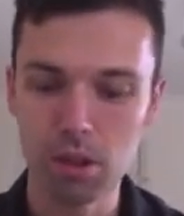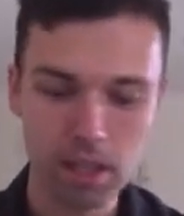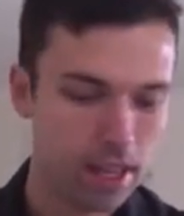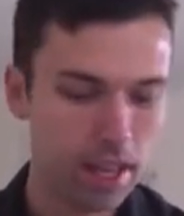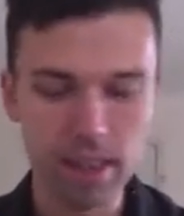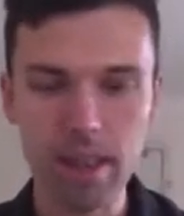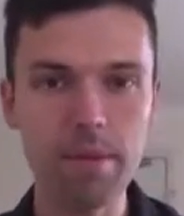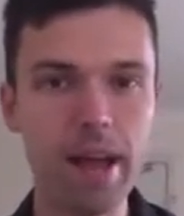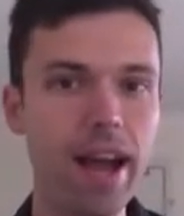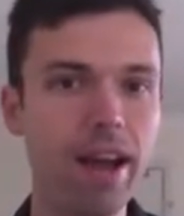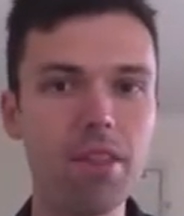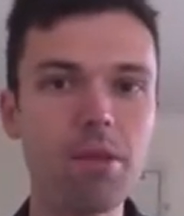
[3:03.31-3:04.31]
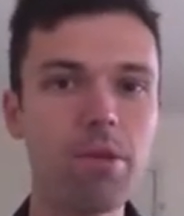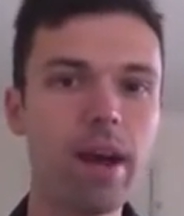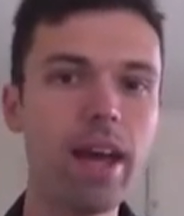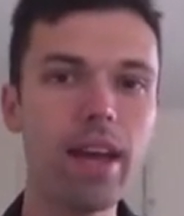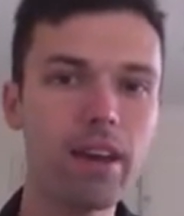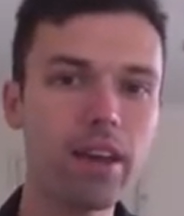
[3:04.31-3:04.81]
Get them out of the
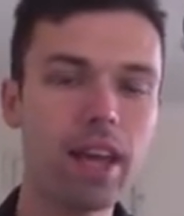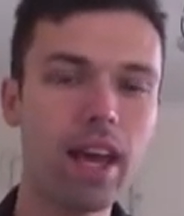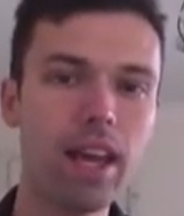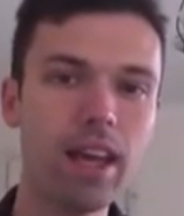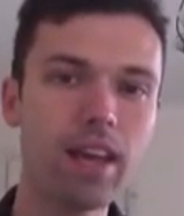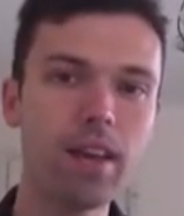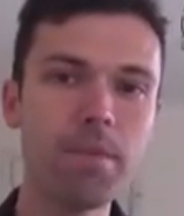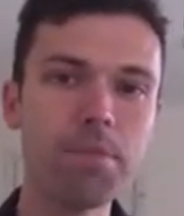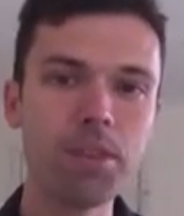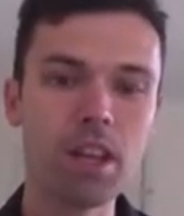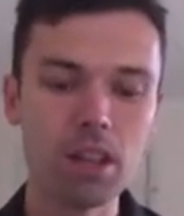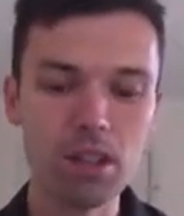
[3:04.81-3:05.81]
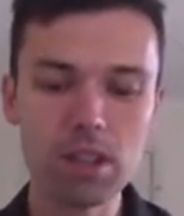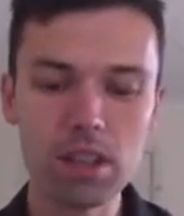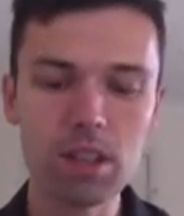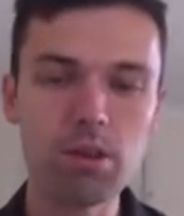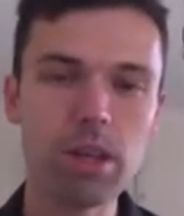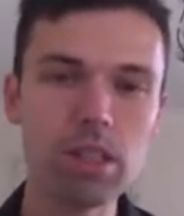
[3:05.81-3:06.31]
way, okay? Look at the
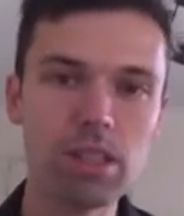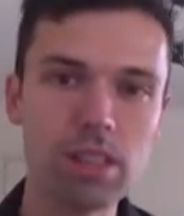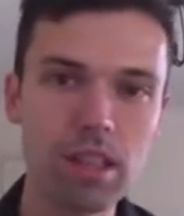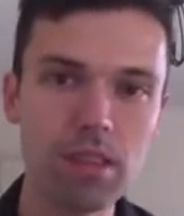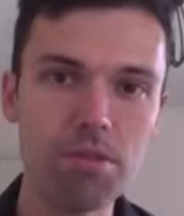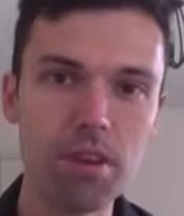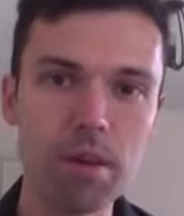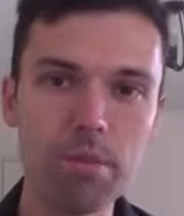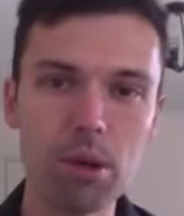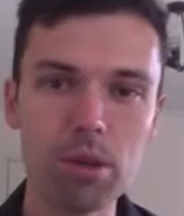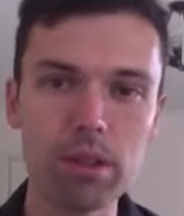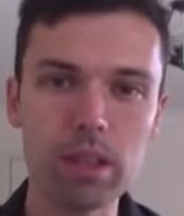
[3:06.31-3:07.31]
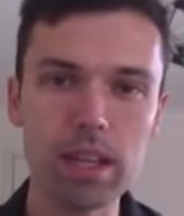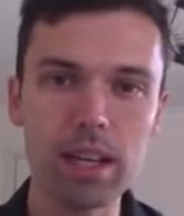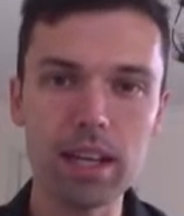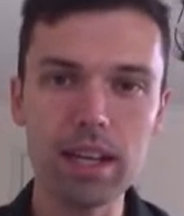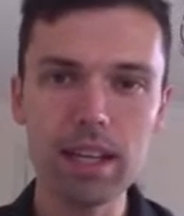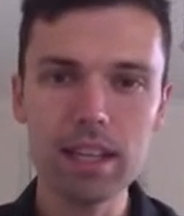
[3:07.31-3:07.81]
questions that you find moderately
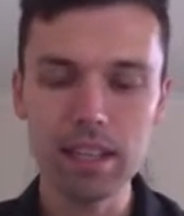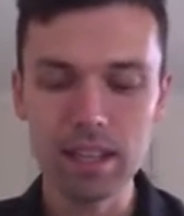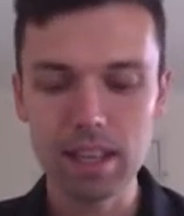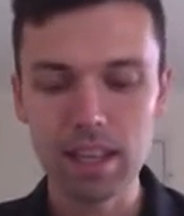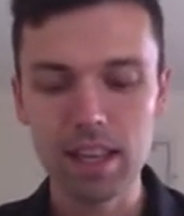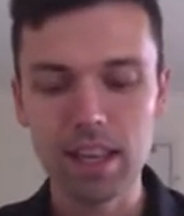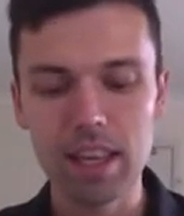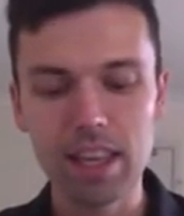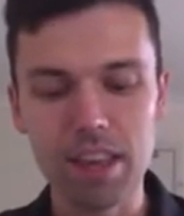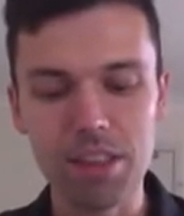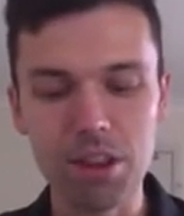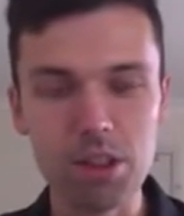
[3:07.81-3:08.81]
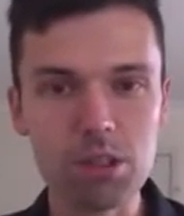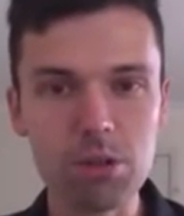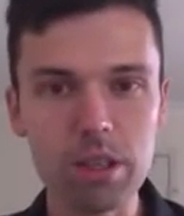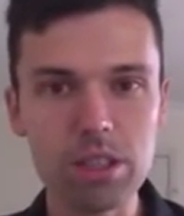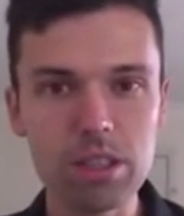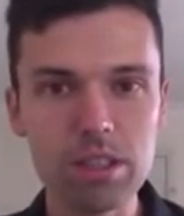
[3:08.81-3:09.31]
hard. Those
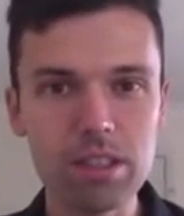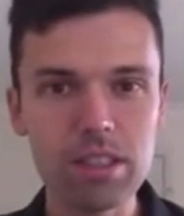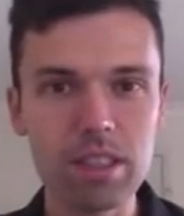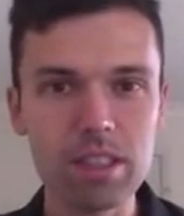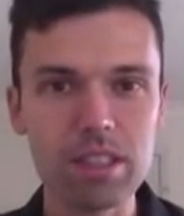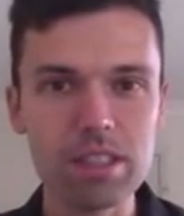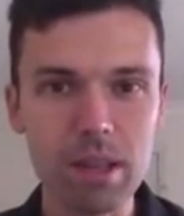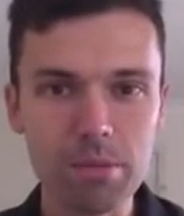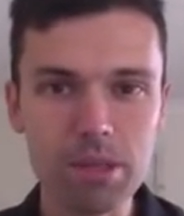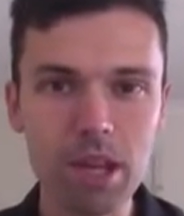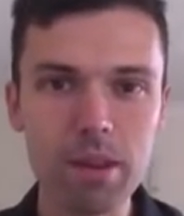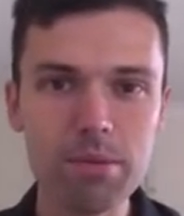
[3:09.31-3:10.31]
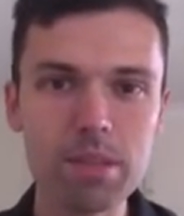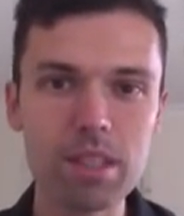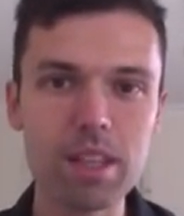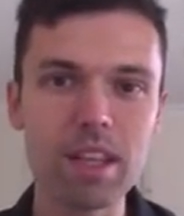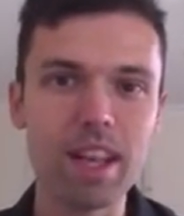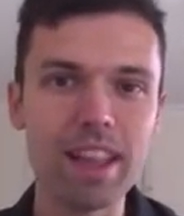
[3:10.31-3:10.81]
questions, sometimes
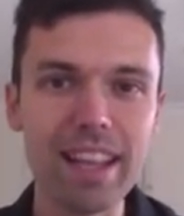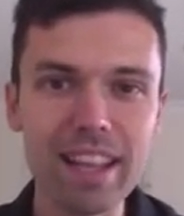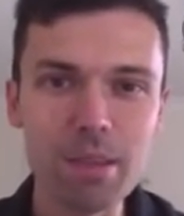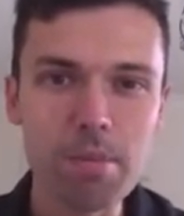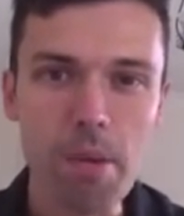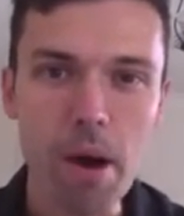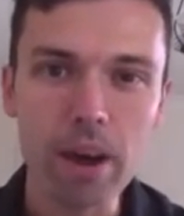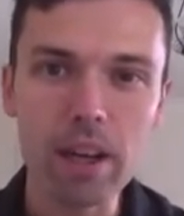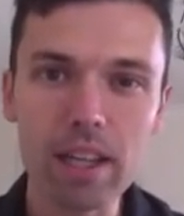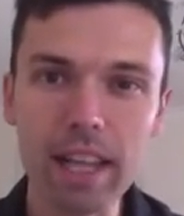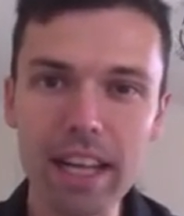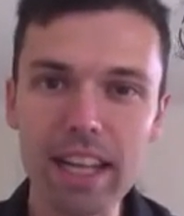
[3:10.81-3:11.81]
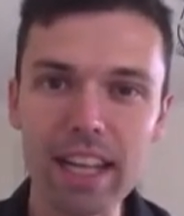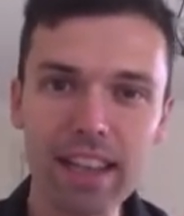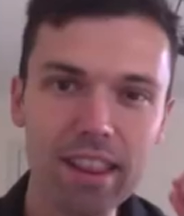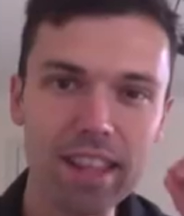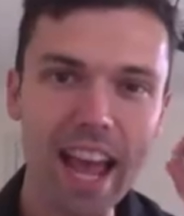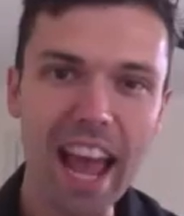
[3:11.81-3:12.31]
let them percolate, and then
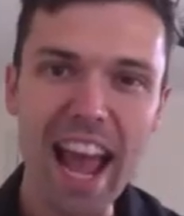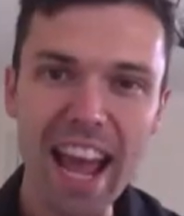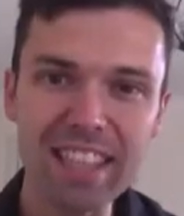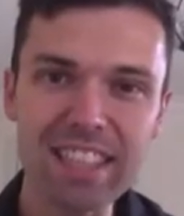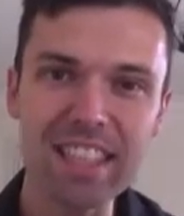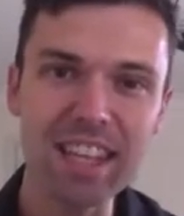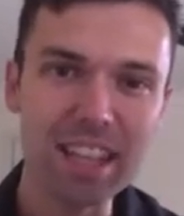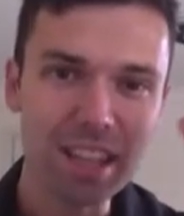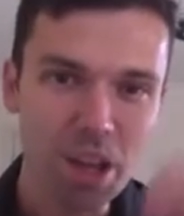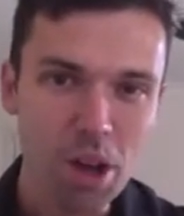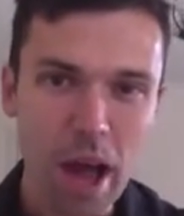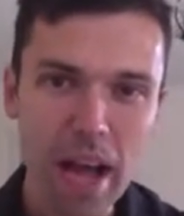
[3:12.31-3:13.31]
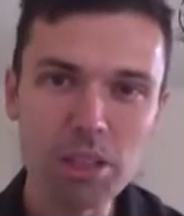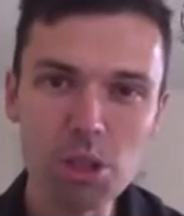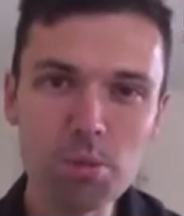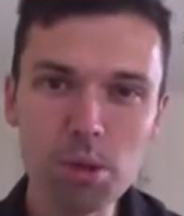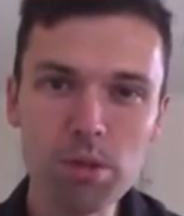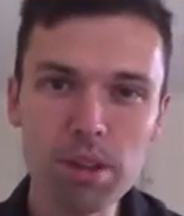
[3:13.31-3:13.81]
the answer, as you're
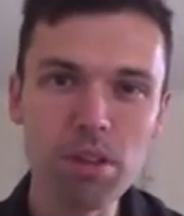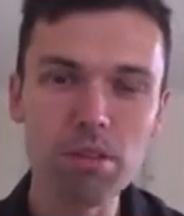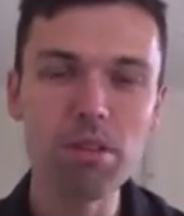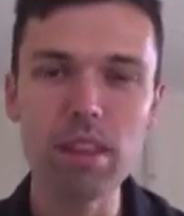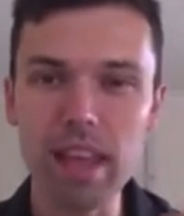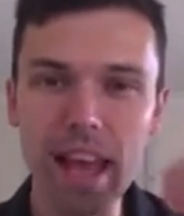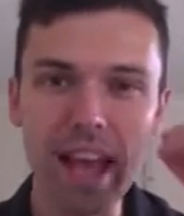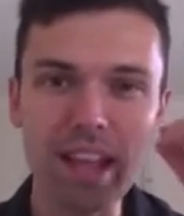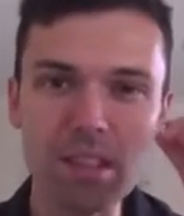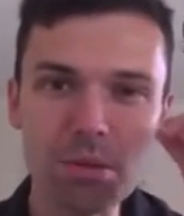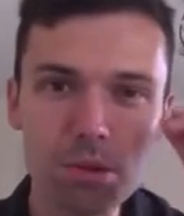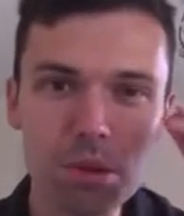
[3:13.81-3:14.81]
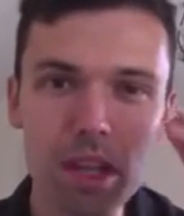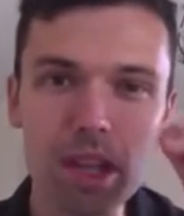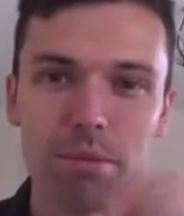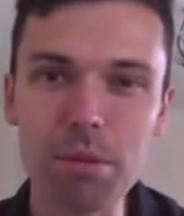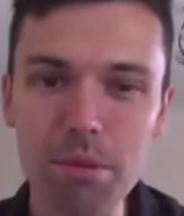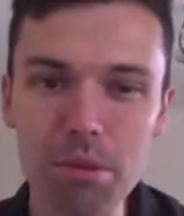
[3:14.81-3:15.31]
moving through, the answer will
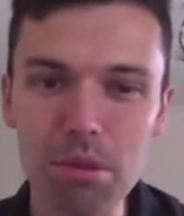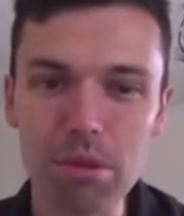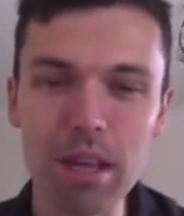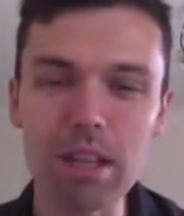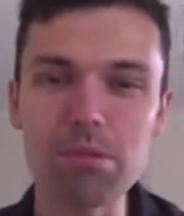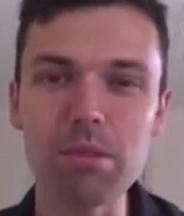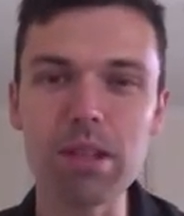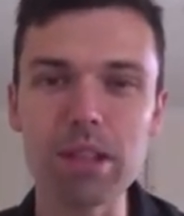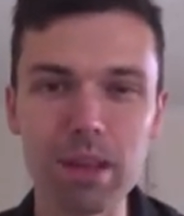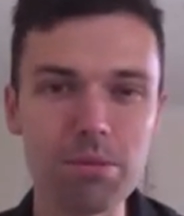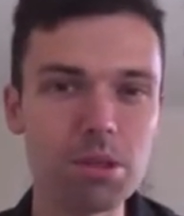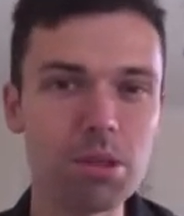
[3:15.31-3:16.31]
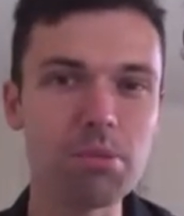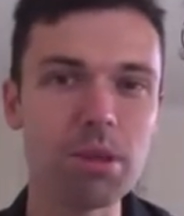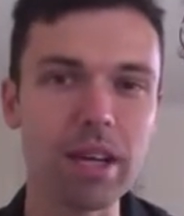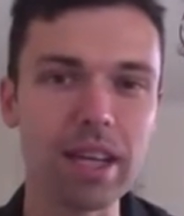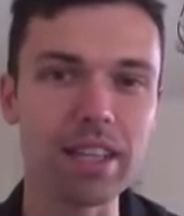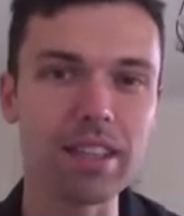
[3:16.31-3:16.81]
come through as well, come to your
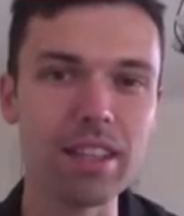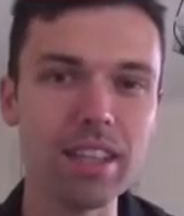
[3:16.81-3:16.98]
mind.